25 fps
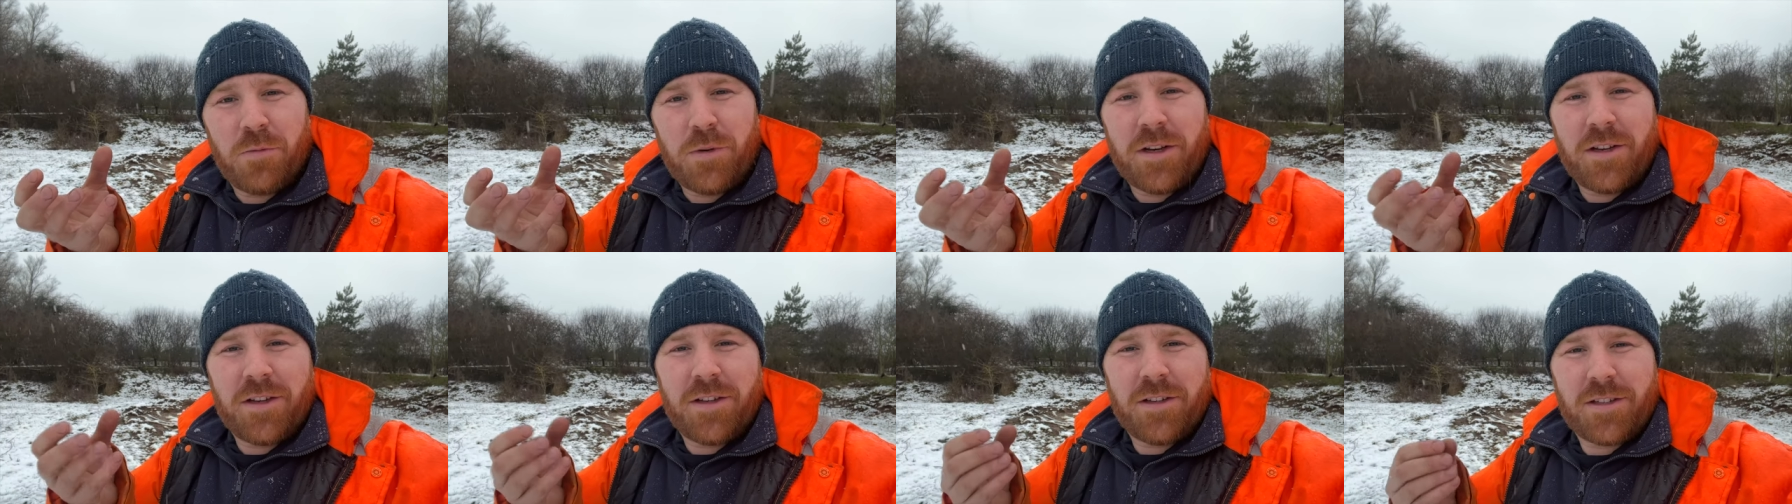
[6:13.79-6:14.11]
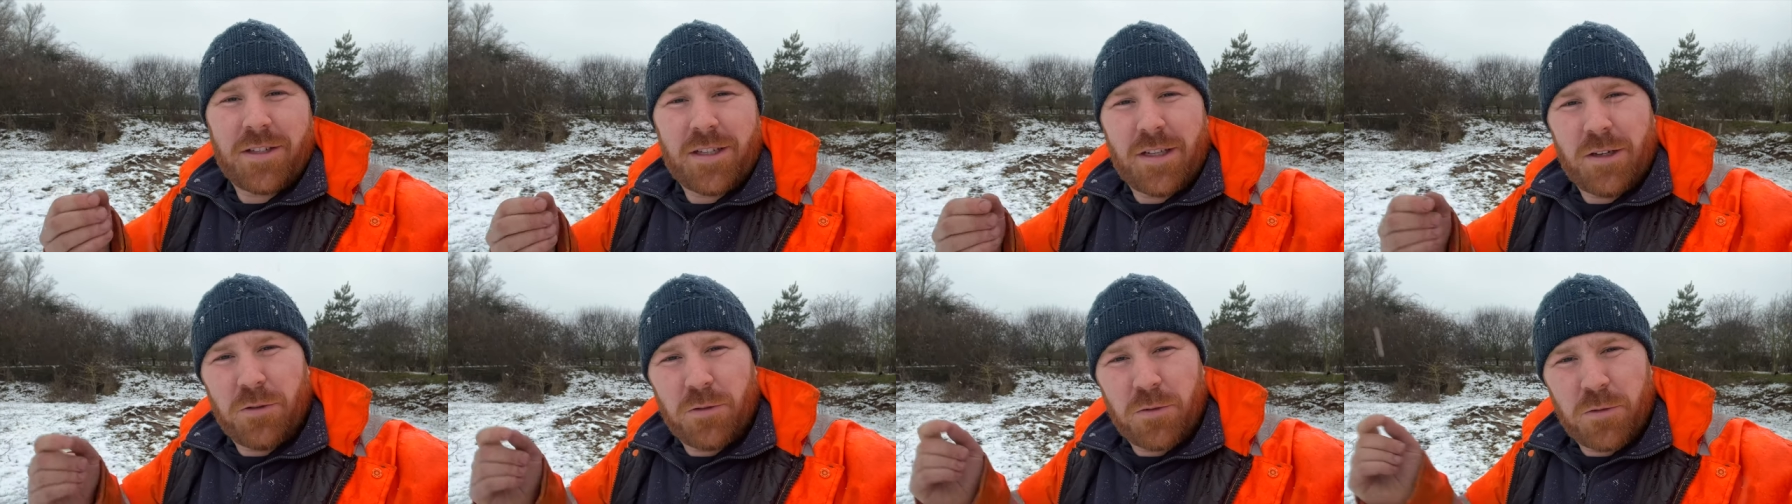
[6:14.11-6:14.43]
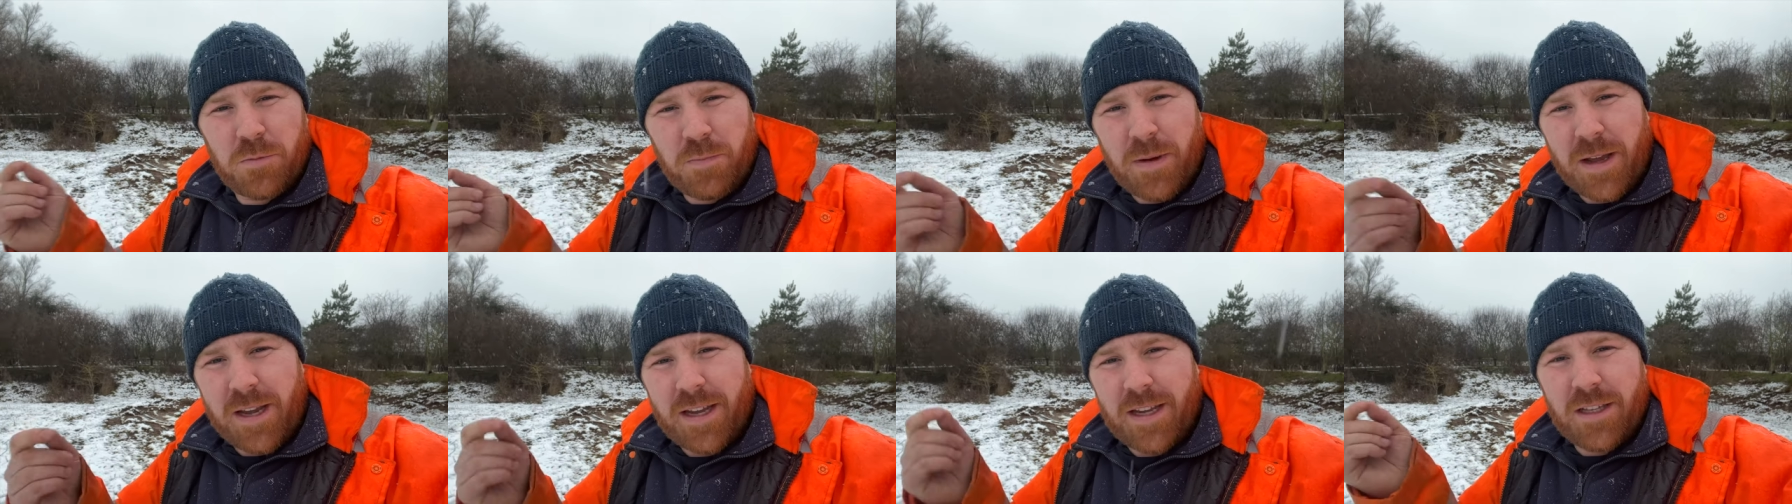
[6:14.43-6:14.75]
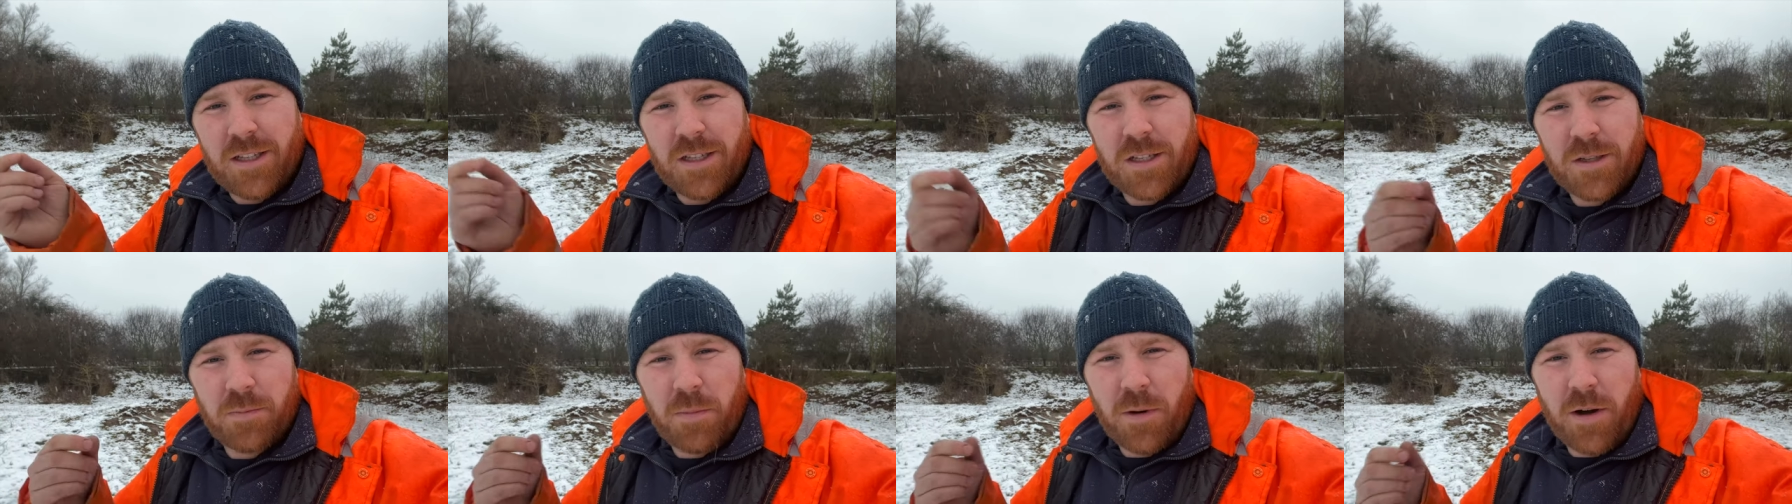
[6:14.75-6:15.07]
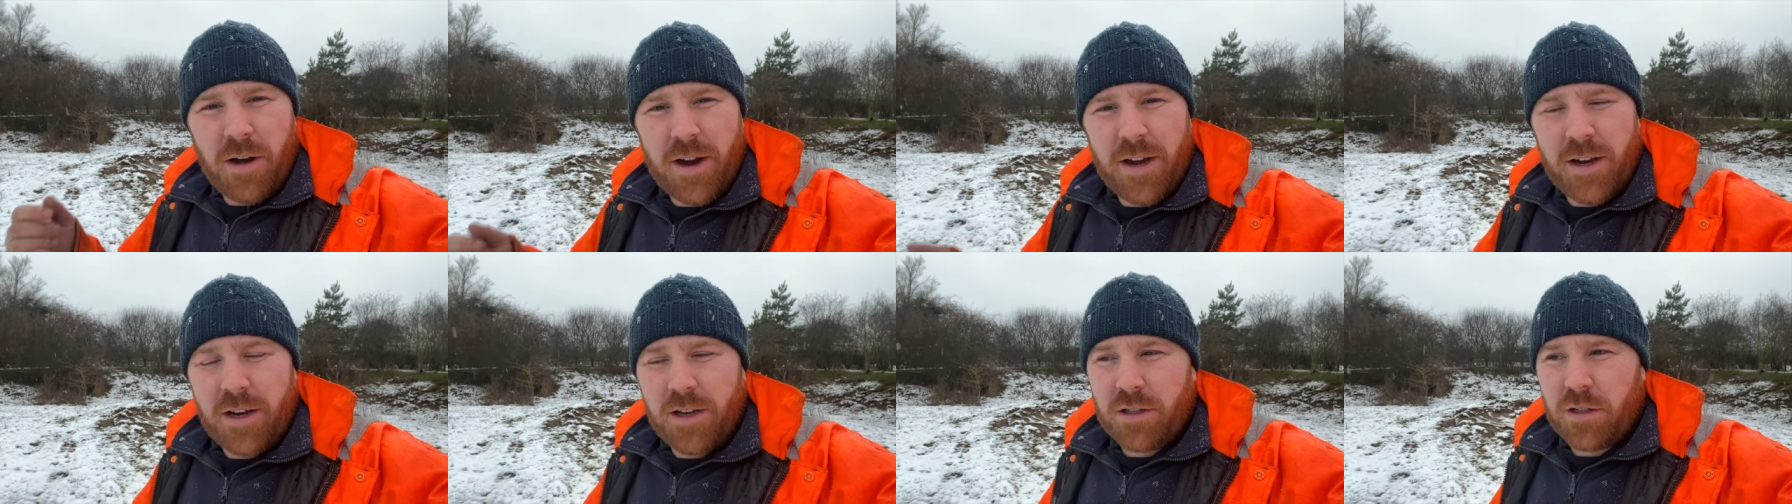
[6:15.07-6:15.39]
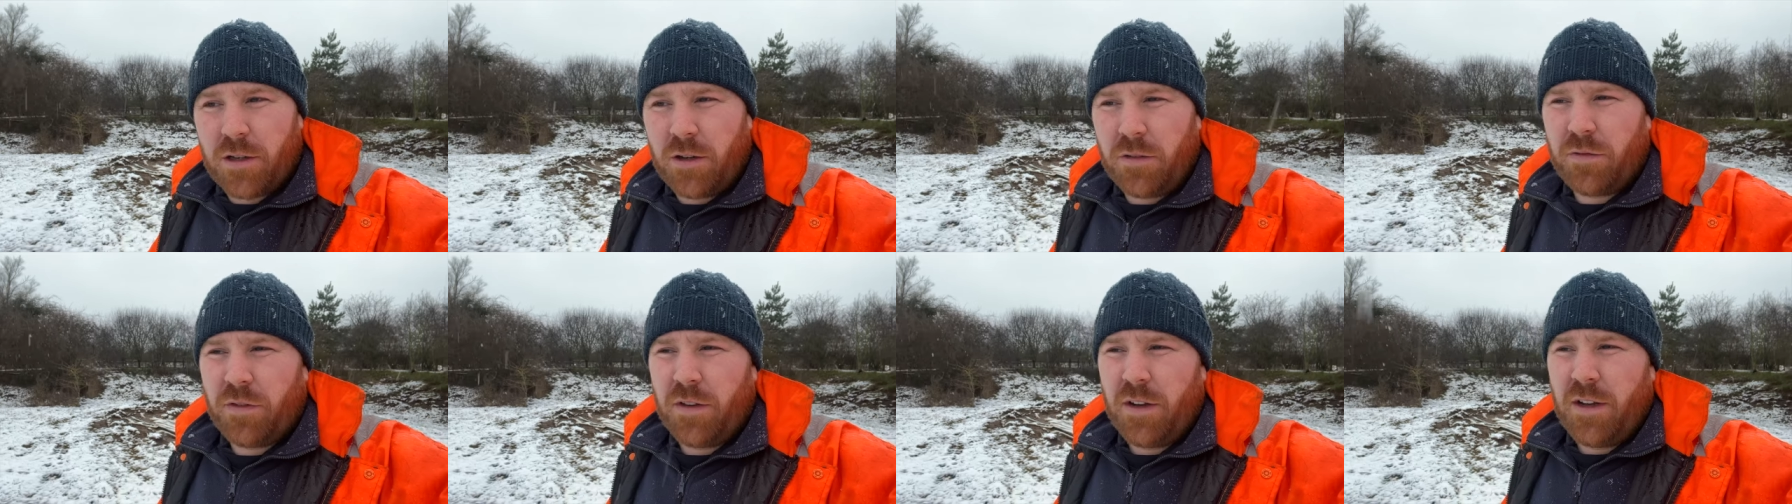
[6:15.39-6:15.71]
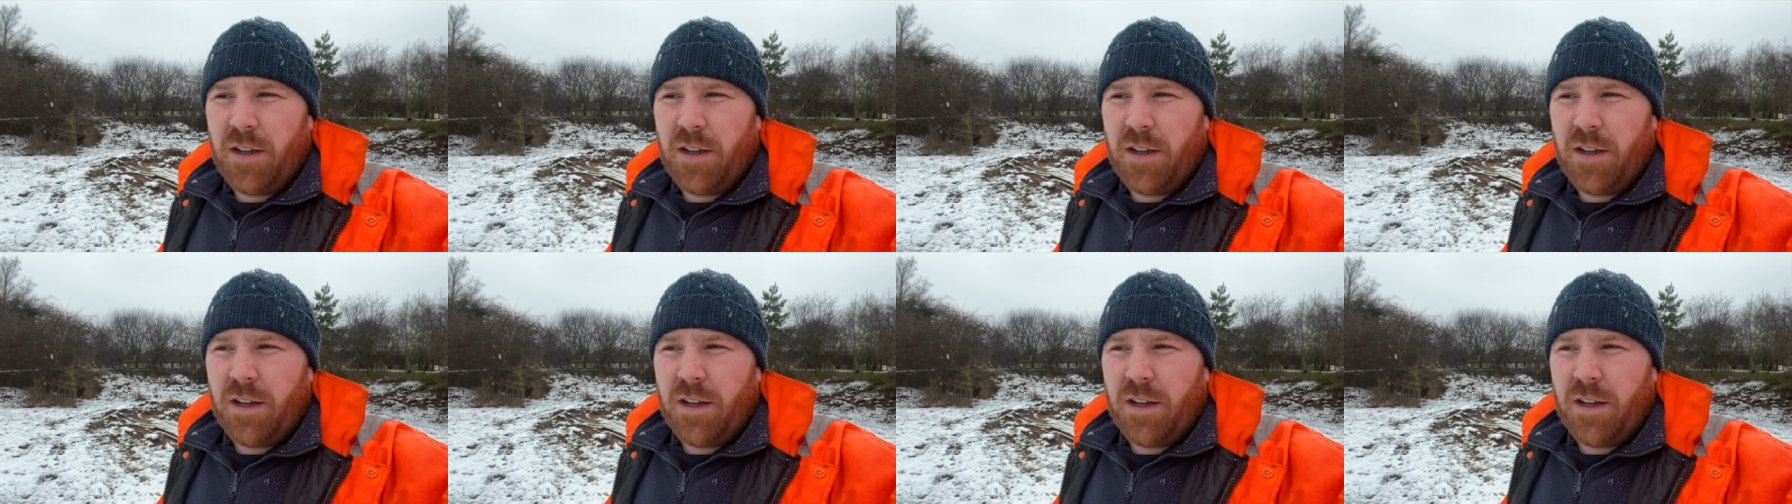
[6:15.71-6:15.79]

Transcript: windowsills, pecking spiders off,